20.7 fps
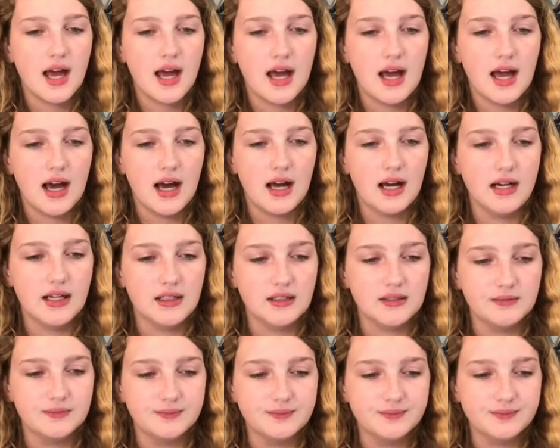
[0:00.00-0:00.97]

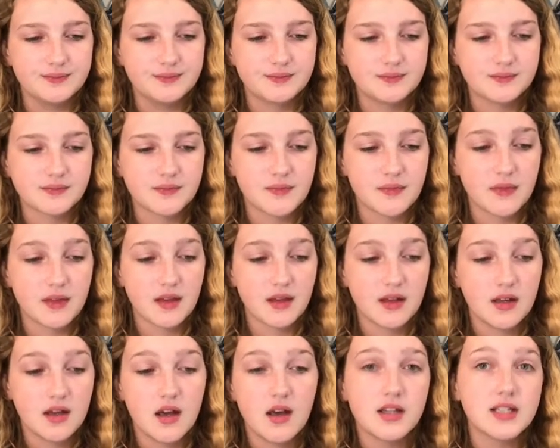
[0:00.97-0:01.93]
um,
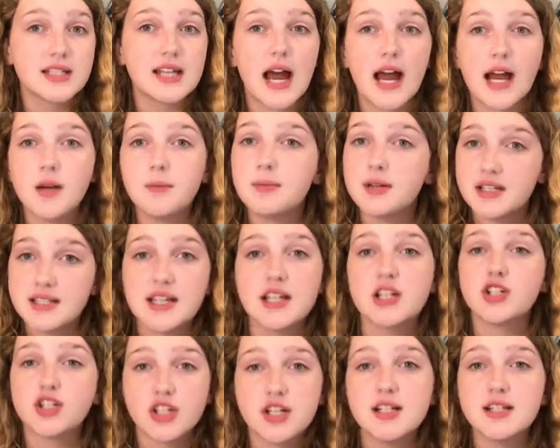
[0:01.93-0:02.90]
sign
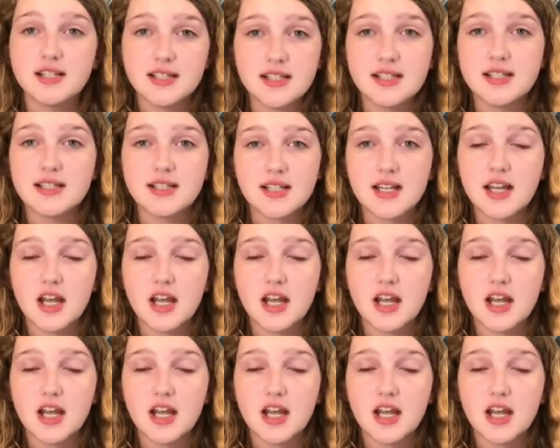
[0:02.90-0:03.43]
petitions